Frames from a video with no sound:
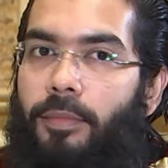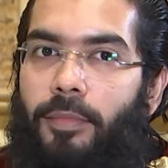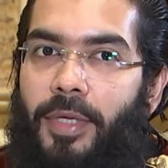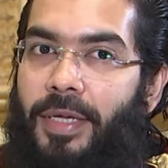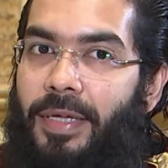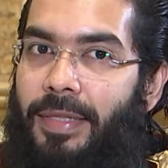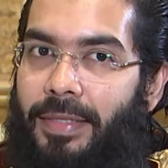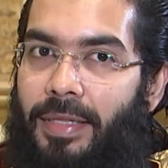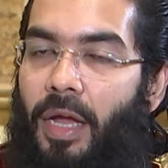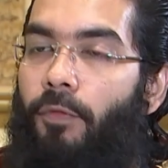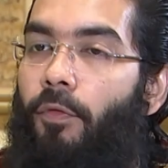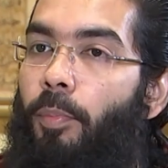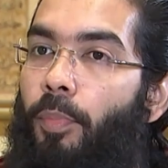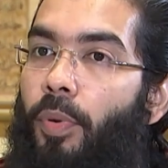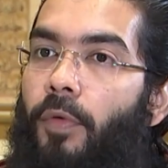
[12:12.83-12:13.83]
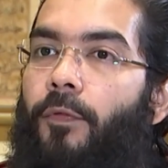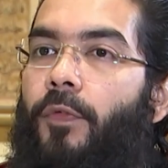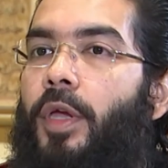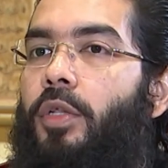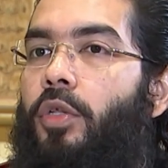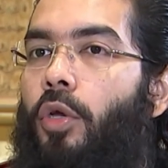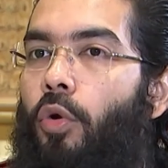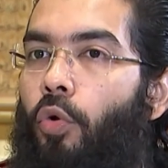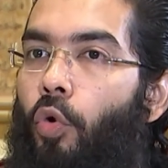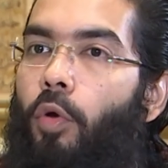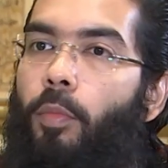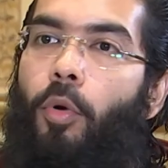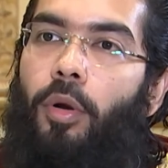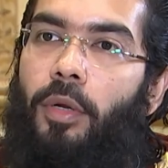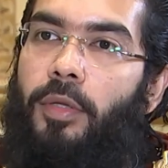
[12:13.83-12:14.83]
He's our perfect role
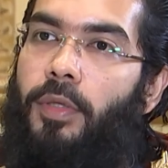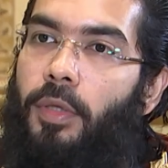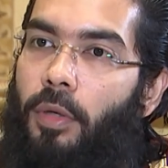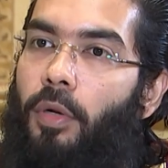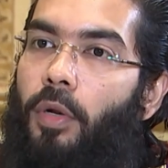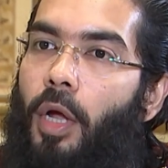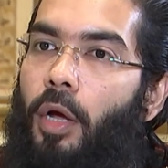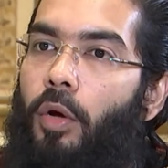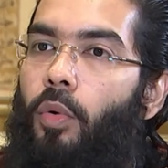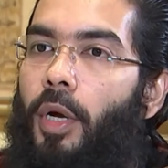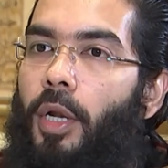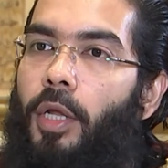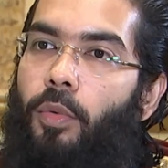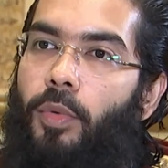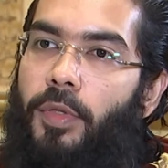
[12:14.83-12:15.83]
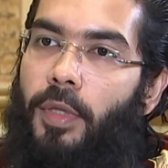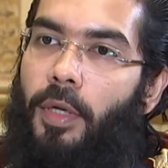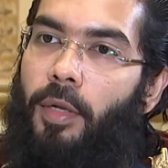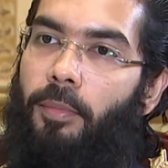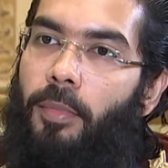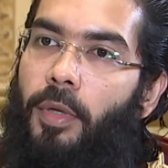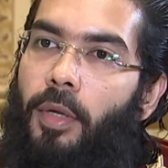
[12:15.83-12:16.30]
model, sallallahu alaihi wasallam.